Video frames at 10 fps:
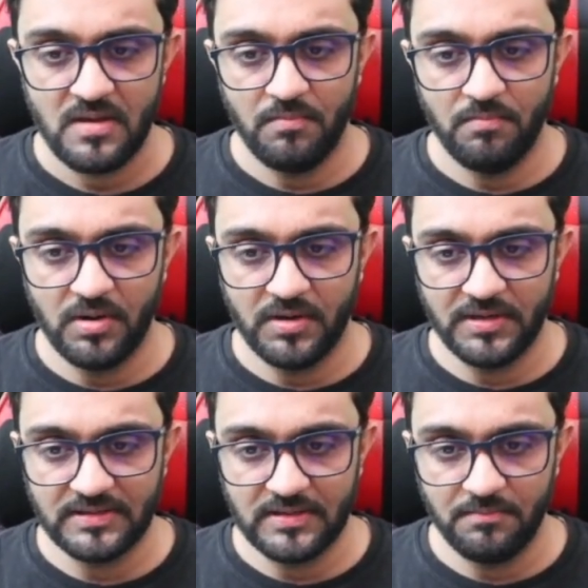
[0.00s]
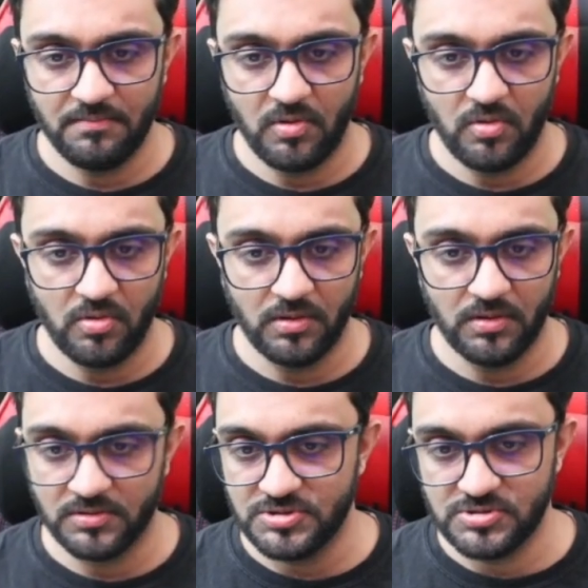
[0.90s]
blurring them
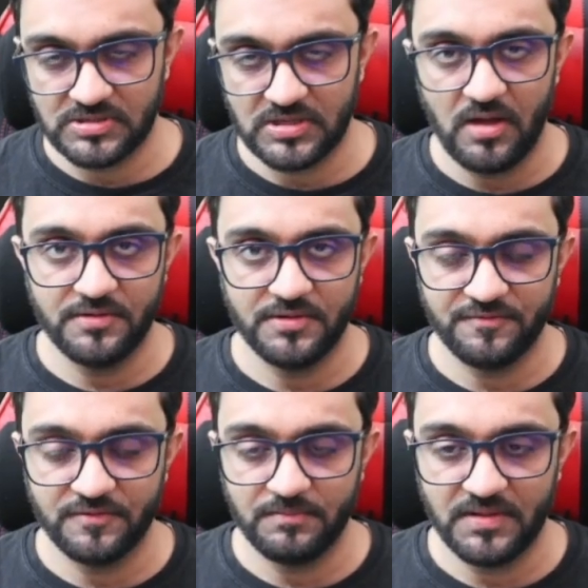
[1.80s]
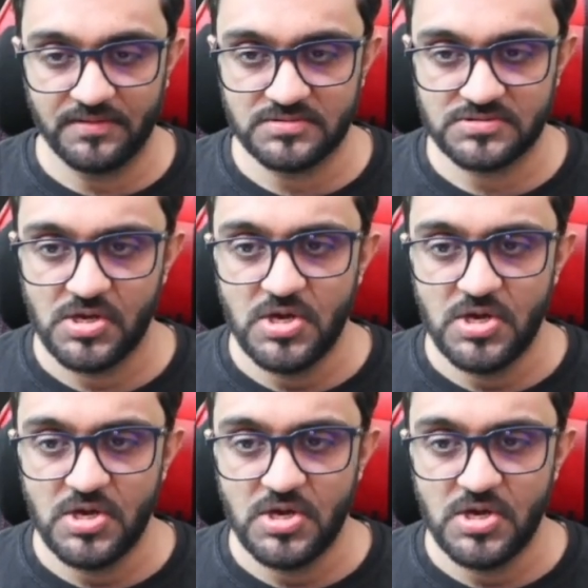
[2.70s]
or using other different methods